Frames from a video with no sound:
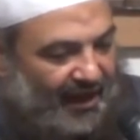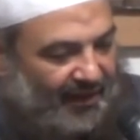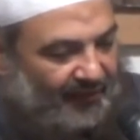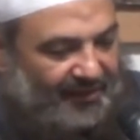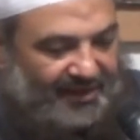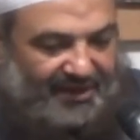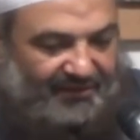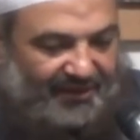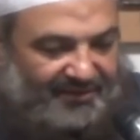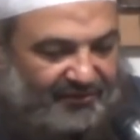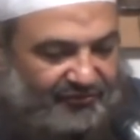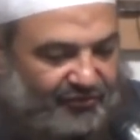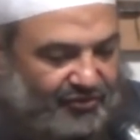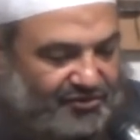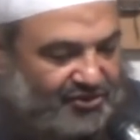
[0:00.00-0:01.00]
And when he went,
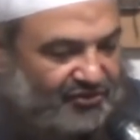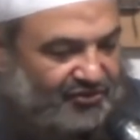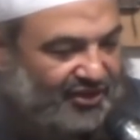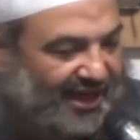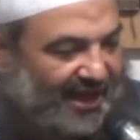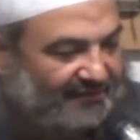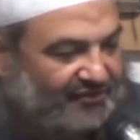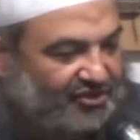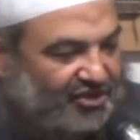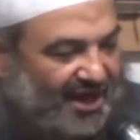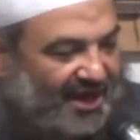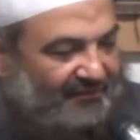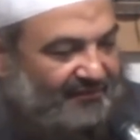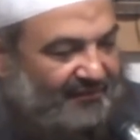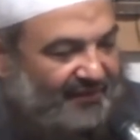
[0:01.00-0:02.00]
of course, to Sham,
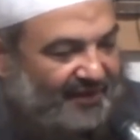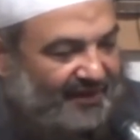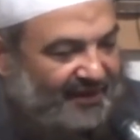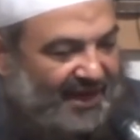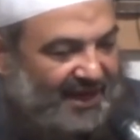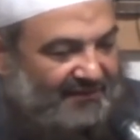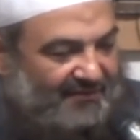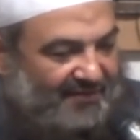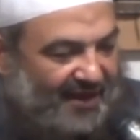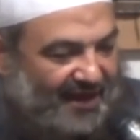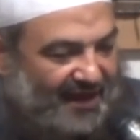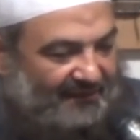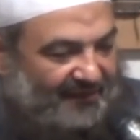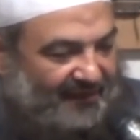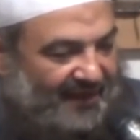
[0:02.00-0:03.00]
Sham gave him the
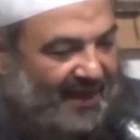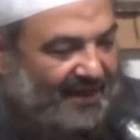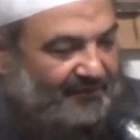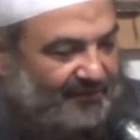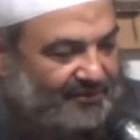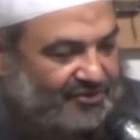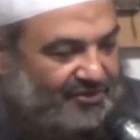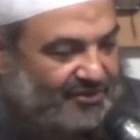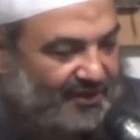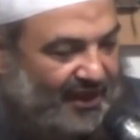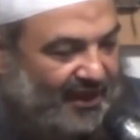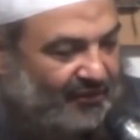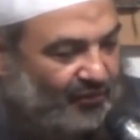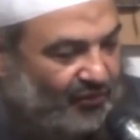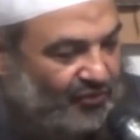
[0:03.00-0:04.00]
Arabic language,
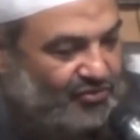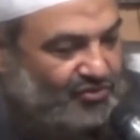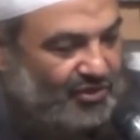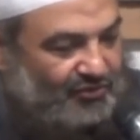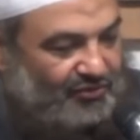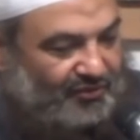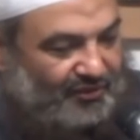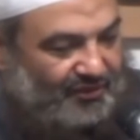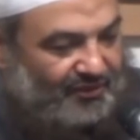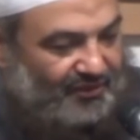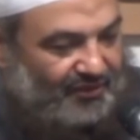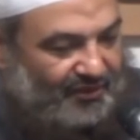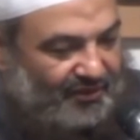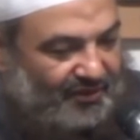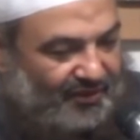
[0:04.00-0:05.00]
and also
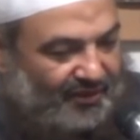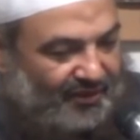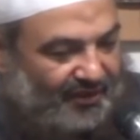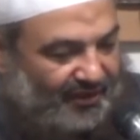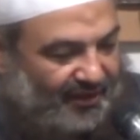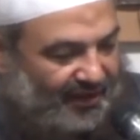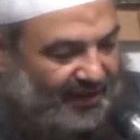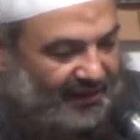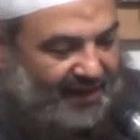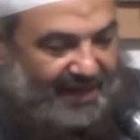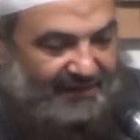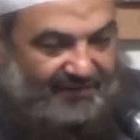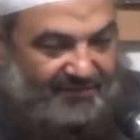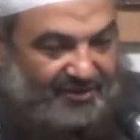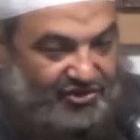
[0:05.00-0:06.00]
he
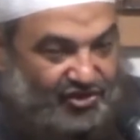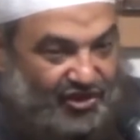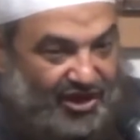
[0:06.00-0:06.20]
gave him the